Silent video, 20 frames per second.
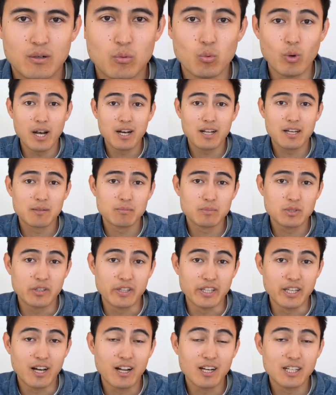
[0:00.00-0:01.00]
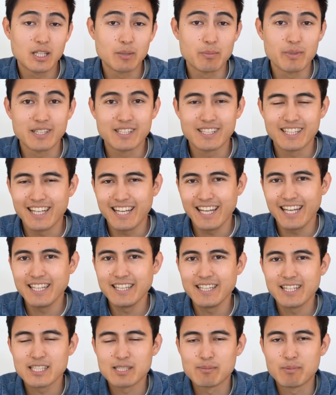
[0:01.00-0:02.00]
Welcome to the ultimate
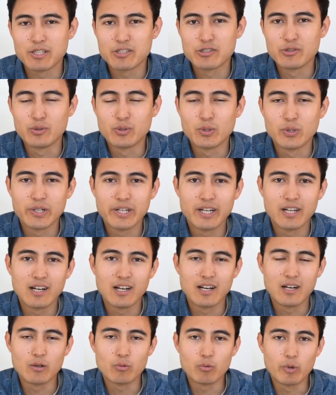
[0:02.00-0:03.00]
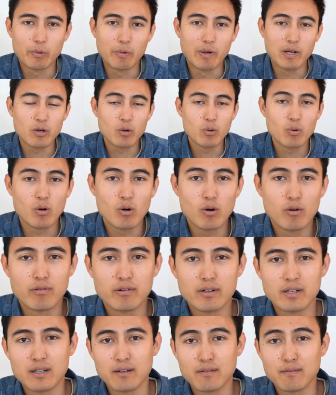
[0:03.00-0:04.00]
Index Match tutorial, where we'll go
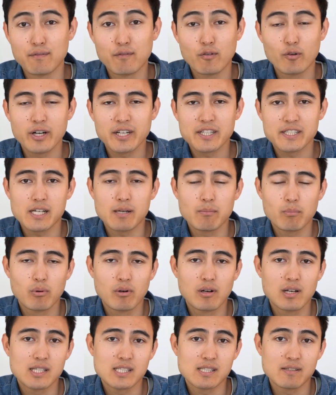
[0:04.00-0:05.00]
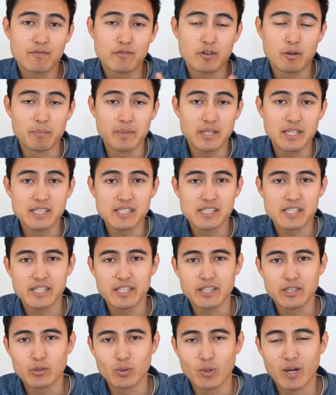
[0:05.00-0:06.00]
over 4 examples from
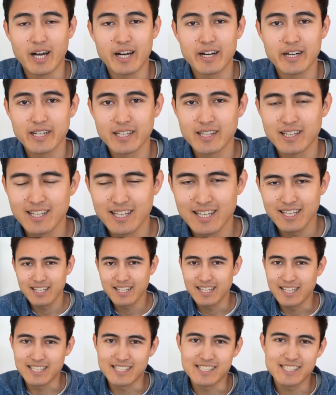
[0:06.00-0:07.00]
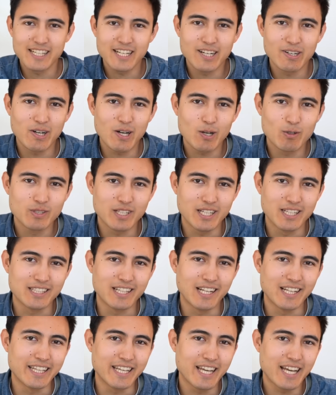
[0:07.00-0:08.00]
easy to hard, and stick around
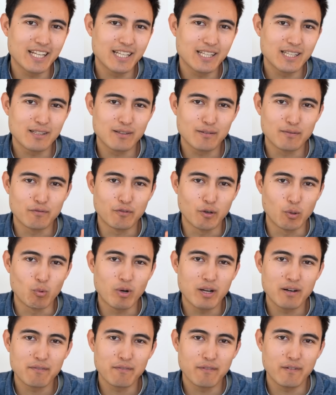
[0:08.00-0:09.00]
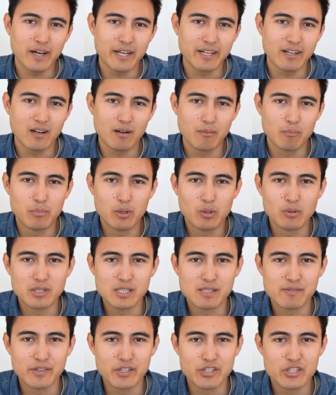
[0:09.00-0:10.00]
until the end for one final
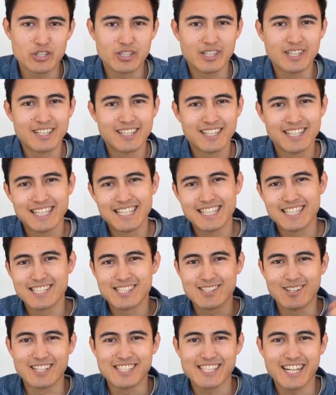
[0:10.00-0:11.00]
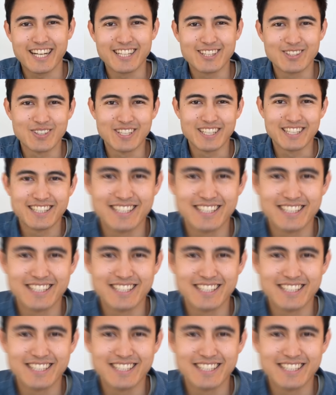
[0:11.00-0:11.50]
bonus feature. So let's get into it.